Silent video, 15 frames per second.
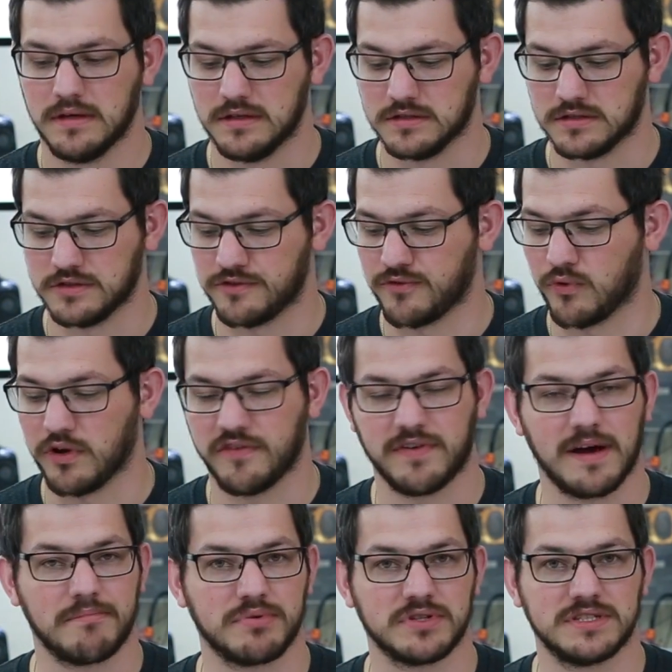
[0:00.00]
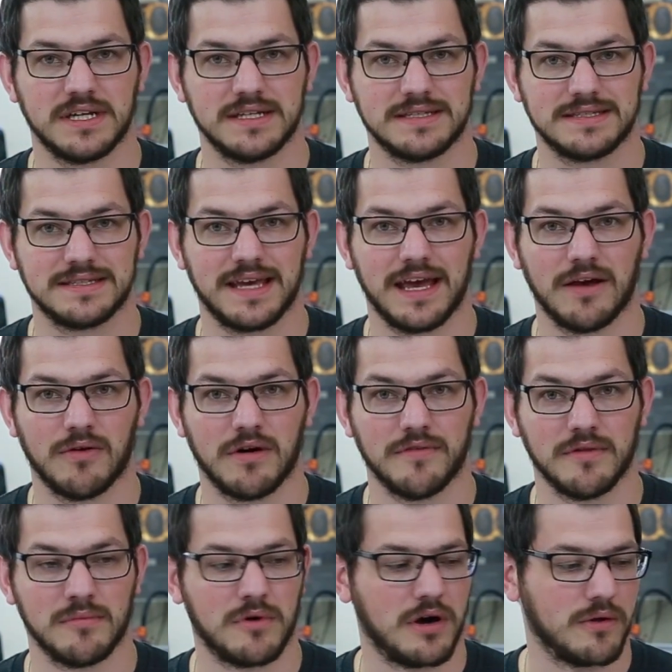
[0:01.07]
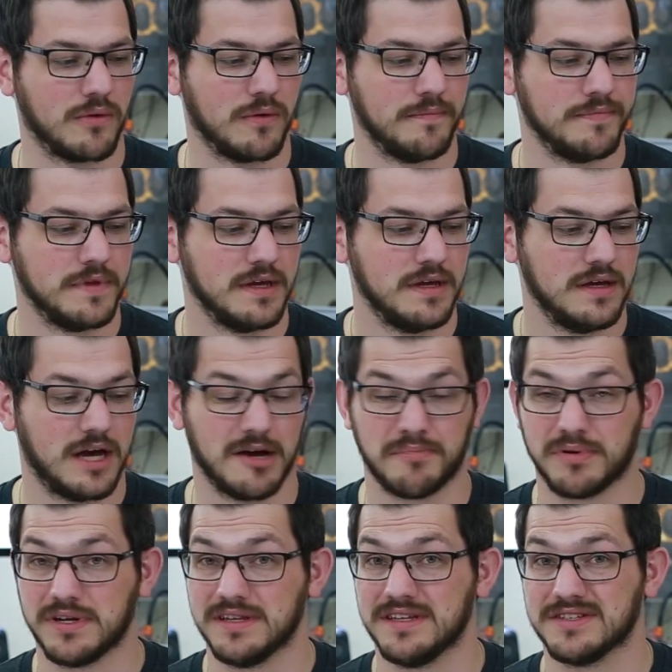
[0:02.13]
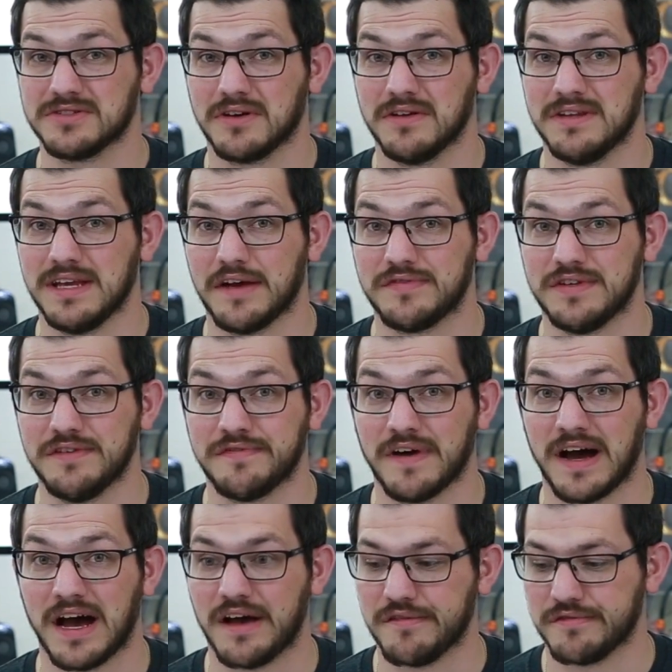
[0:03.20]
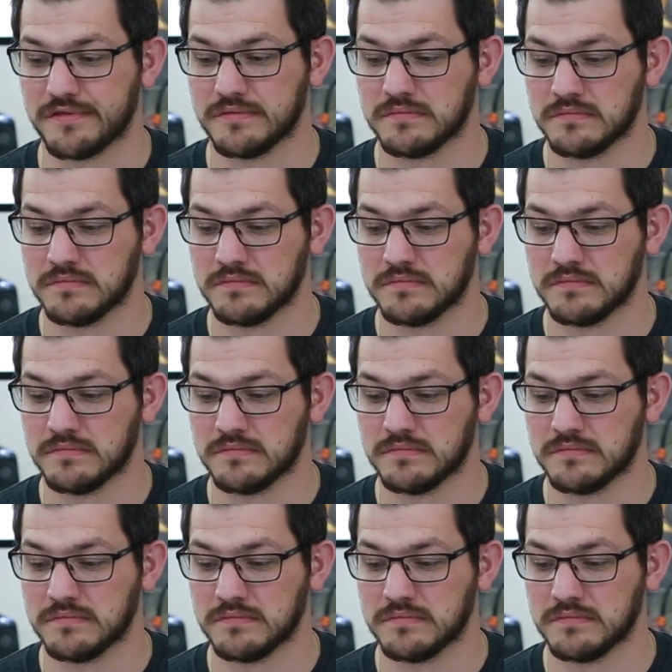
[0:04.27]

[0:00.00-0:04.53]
This is 45% scale of the model. I printed this on the FT5.